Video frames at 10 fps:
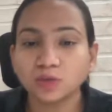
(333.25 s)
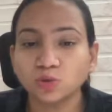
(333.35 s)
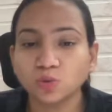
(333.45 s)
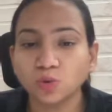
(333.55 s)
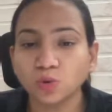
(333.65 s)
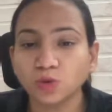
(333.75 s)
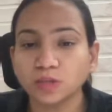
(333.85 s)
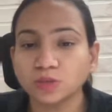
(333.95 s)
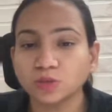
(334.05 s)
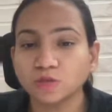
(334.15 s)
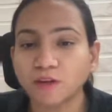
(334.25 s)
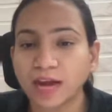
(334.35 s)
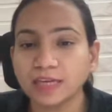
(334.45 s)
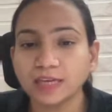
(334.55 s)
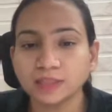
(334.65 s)
two chlorine, so the
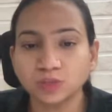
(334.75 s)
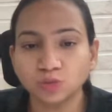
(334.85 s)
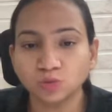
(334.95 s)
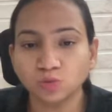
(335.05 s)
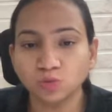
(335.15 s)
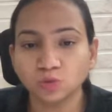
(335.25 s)
Y is 2,